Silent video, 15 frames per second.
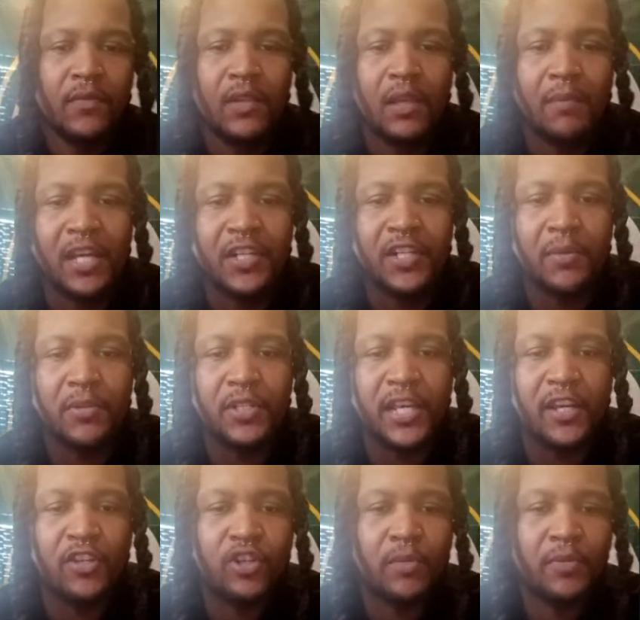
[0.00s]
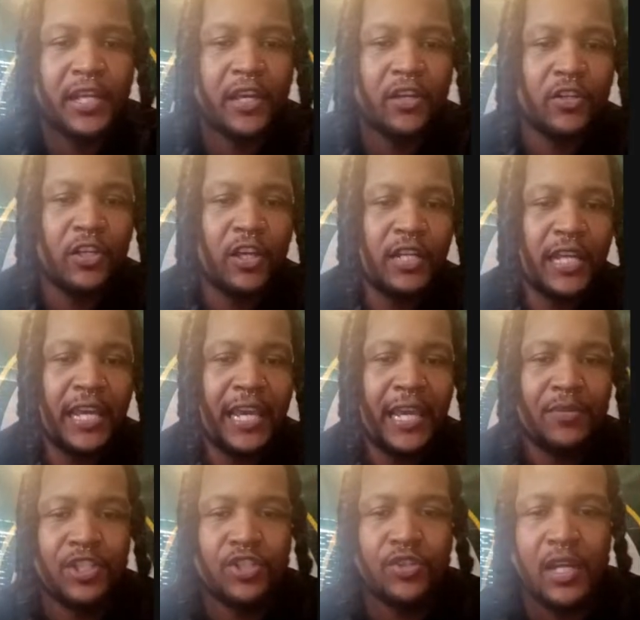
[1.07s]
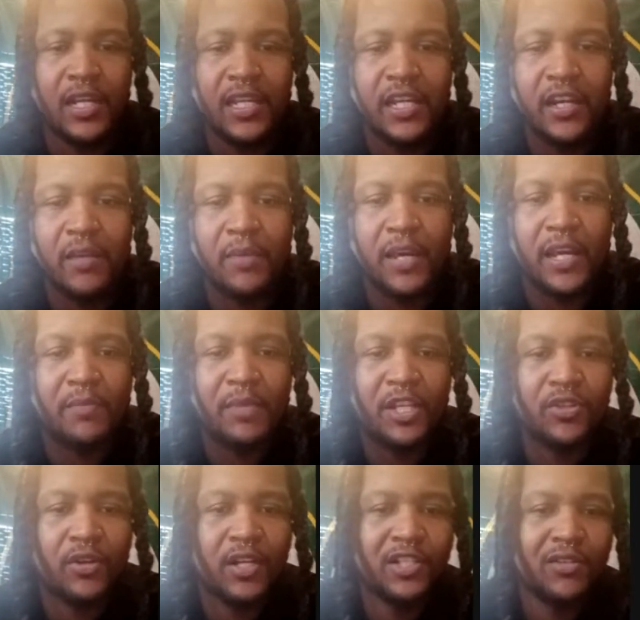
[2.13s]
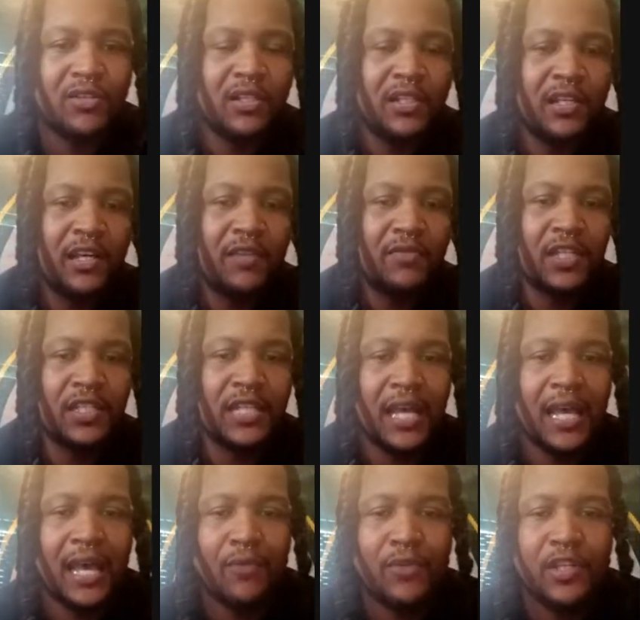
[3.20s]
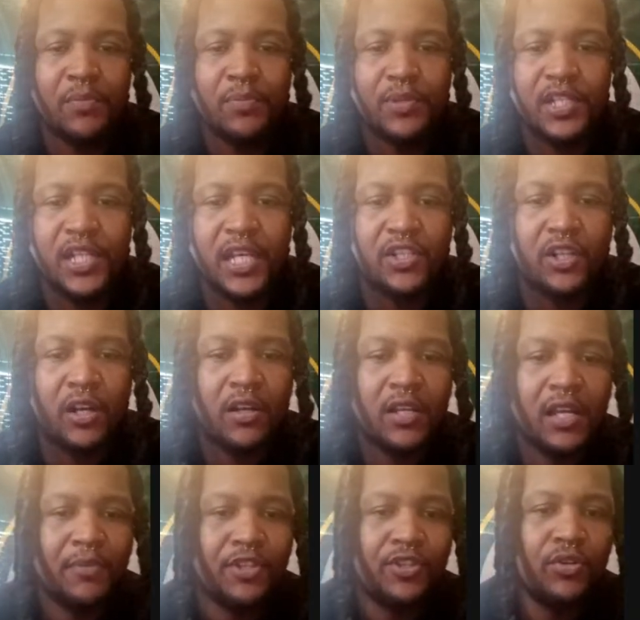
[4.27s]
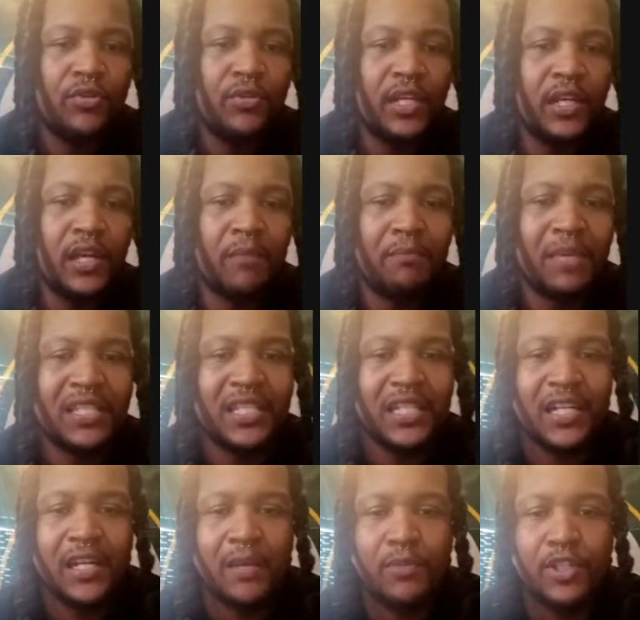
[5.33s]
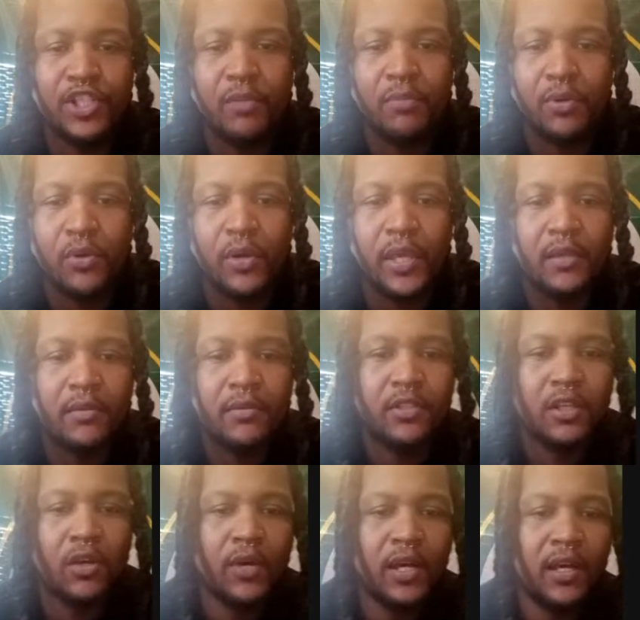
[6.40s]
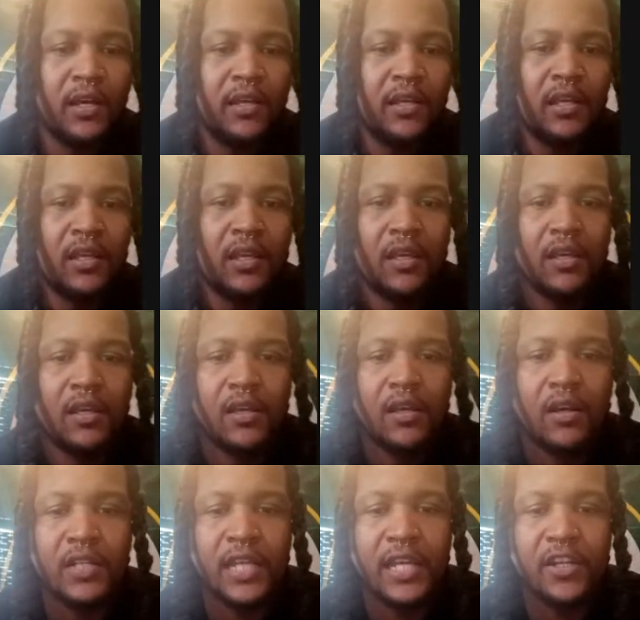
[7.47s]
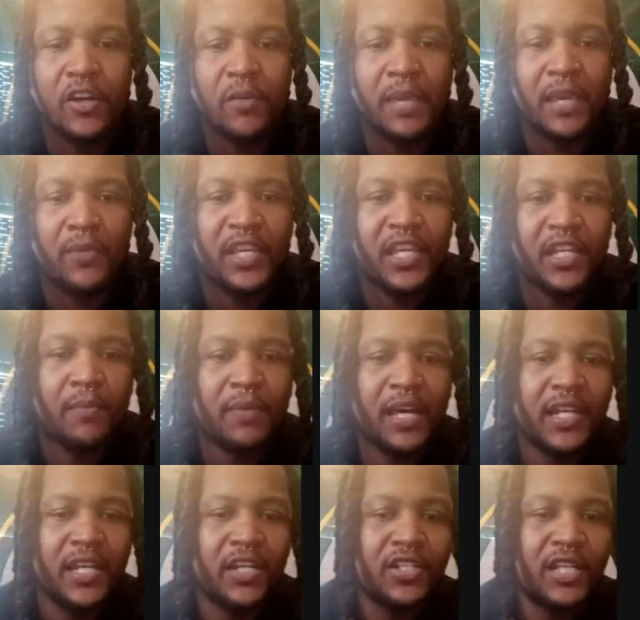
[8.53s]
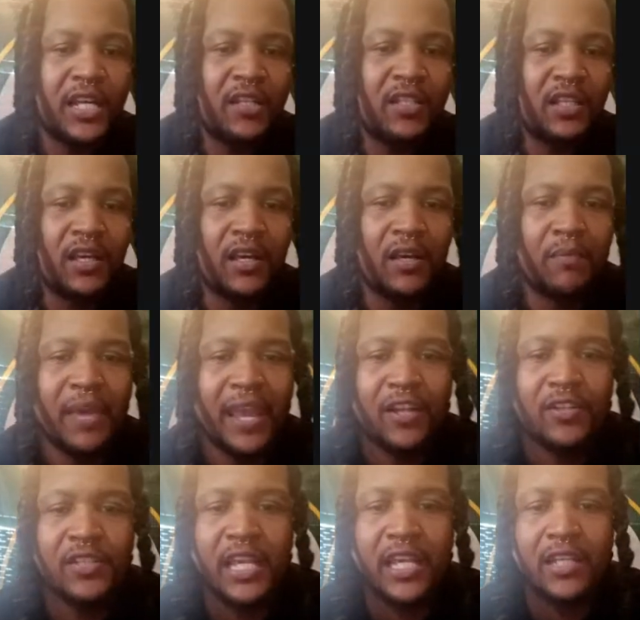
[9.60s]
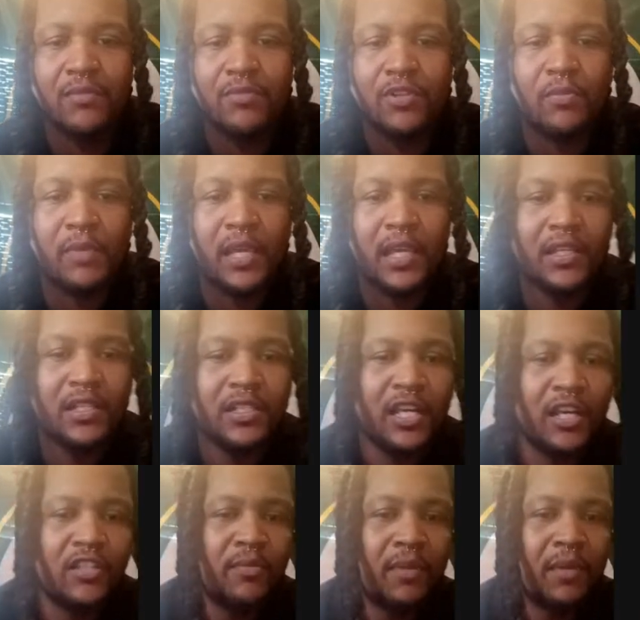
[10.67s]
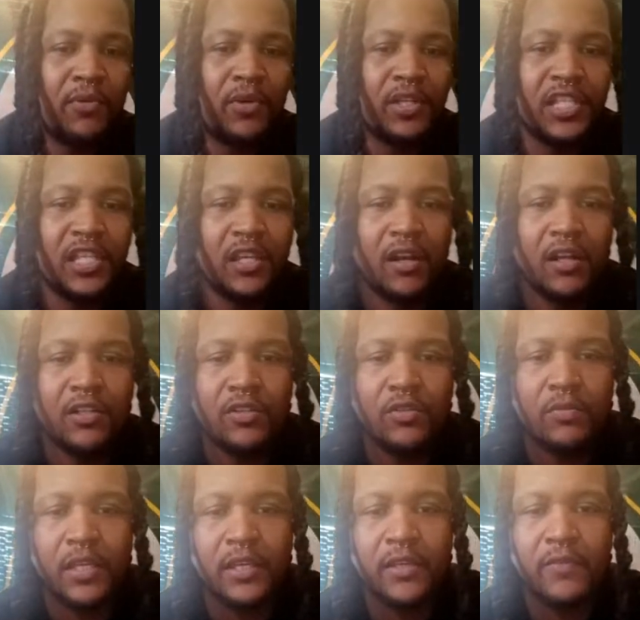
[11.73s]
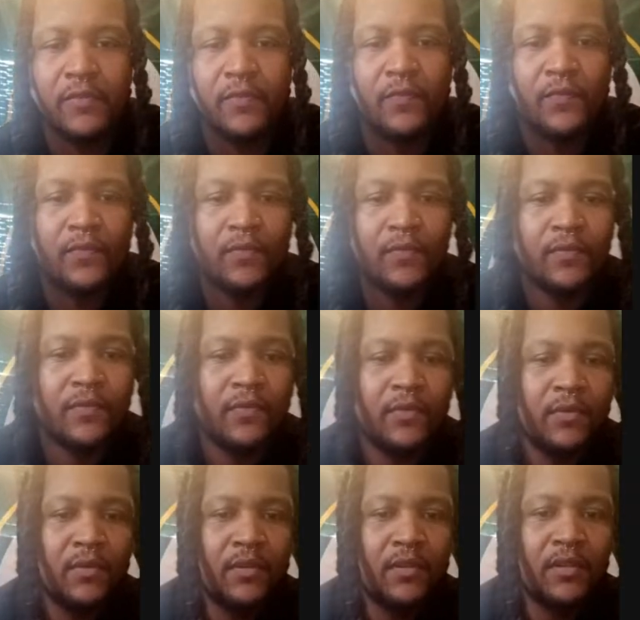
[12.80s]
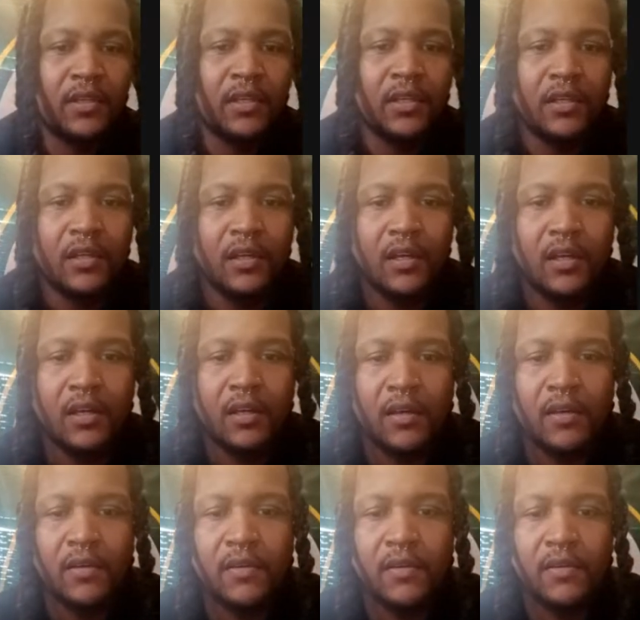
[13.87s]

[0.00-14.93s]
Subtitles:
I might double down, triple down on your names. Just trying to get everybody, make sure I show the love because I really appreciate y'all coming through and mixing it up with your boy. So on that note, man, we getting up out of here. Shout out to Packers Kingdom, too, man. Shout out to my boy TR, too, man. And man,